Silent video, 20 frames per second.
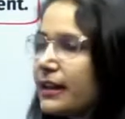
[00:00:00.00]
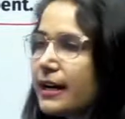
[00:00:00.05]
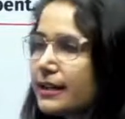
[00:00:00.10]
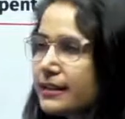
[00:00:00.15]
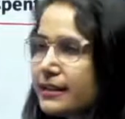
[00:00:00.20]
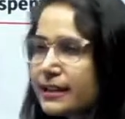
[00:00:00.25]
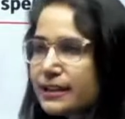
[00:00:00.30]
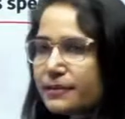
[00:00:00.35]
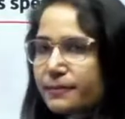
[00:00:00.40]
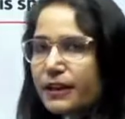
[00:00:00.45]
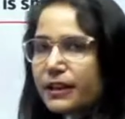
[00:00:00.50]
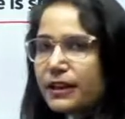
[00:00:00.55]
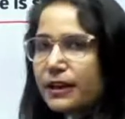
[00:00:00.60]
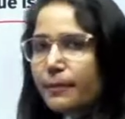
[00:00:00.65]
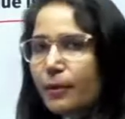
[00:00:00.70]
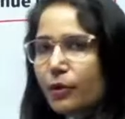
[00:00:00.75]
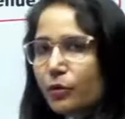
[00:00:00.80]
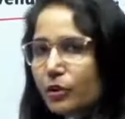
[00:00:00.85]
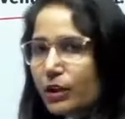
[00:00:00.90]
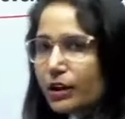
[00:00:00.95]
the assessment
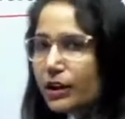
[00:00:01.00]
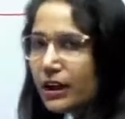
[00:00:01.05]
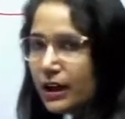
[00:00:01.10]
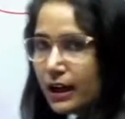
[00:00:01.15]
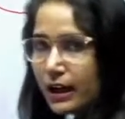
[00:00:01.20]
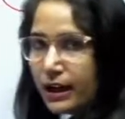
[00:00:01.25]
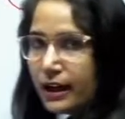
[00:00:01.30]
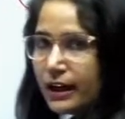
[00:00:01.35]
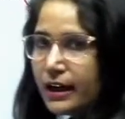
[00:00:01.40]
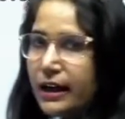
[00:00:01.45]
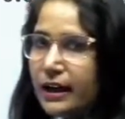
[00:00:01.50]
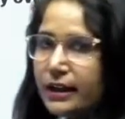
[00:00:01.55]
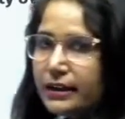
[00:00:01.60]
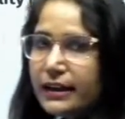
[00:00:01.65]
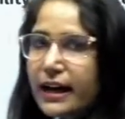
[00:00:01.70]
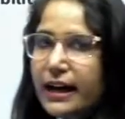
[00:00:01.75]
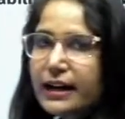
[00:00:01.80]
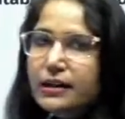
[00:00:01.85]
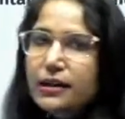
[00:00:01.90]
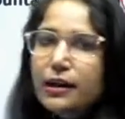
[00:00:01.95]
about it,
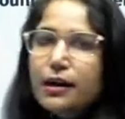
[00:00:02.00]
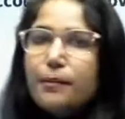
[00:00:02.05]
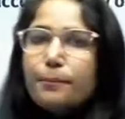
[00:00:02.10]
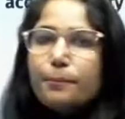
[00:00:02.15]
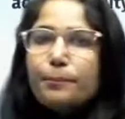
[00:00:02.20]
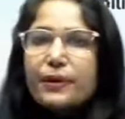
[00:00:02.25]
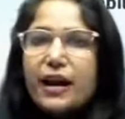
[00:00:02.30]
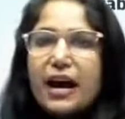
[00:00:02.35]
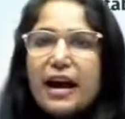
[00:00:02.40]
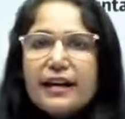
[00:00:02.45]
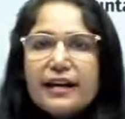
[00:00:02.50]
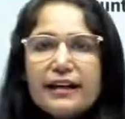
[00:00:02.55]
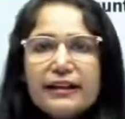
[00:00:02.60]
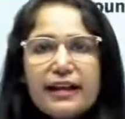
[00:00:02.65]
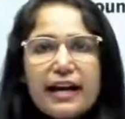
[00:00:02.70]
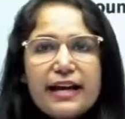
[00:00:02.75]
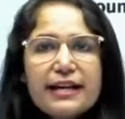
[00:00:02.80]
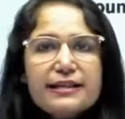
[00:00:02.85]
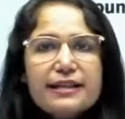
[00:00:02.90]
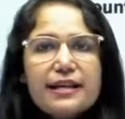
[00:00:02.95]
that
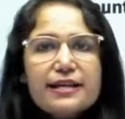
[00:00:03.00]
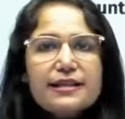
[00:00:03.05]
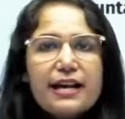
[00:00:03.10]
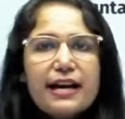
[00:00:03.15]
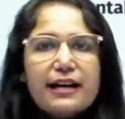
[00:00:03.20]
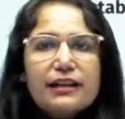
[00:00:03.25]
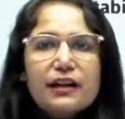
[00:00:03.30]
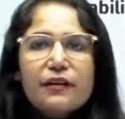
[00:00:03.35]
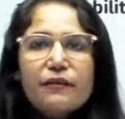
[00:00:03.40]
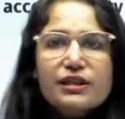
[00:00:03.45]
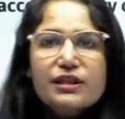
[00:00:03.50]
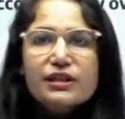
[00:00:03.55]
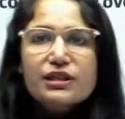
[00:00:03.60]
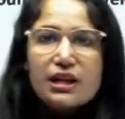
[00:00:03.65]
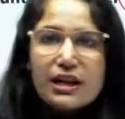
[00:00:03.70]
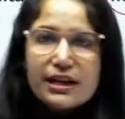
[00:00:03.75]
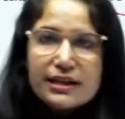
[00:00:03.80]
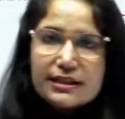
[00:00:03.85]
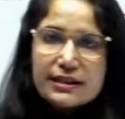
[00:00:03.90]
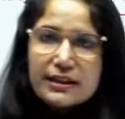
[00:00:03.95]
prioritize the sector
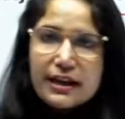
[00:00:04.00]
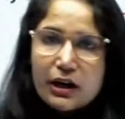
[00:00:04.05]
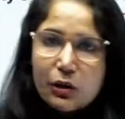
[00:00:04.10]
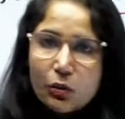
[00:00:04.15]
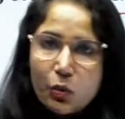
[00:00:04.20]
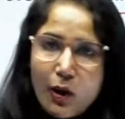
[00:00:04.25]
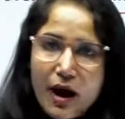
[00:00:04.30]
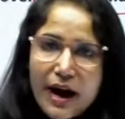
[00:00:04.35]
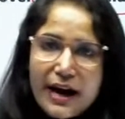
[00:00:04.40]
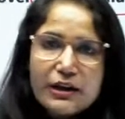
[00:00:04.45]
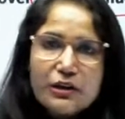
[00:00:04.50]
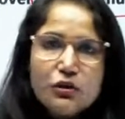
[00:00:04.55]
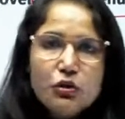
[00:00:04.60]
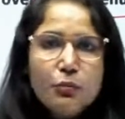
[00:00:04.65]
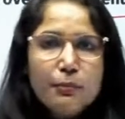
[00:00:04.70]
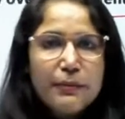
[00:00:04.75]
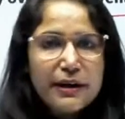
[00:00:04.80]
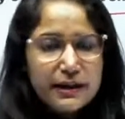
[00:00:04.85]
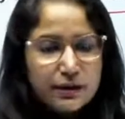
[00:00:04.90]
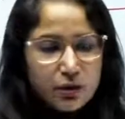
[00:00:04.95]
which is required
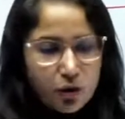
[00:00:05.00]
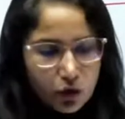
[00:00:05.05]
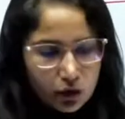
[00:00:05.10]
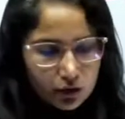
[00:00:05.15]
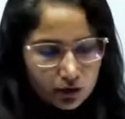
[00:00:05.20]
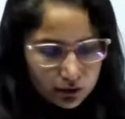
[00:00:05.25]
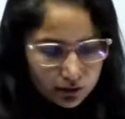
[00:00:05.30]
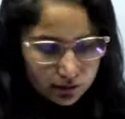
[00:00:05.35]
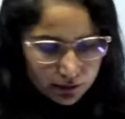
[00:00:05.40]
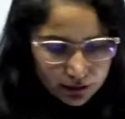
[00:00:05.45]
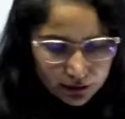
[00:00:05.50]
to made on.